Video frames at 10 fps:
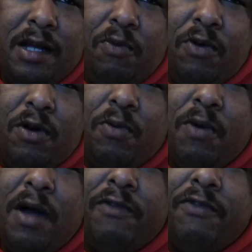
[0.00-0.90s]
I'm wondering
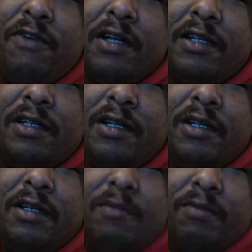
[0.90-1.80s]
why the fuck
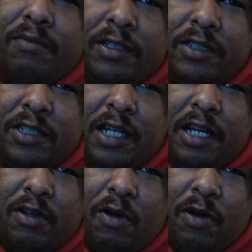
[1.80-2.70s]
my shit
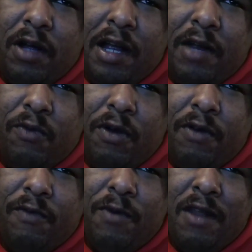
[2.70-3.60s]
ain't don't ain't
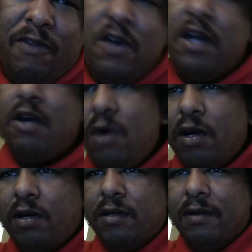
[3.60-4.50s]
going to motherfucking
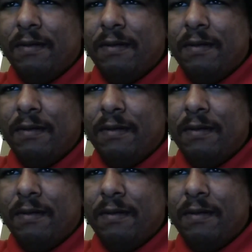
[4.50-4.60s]
work.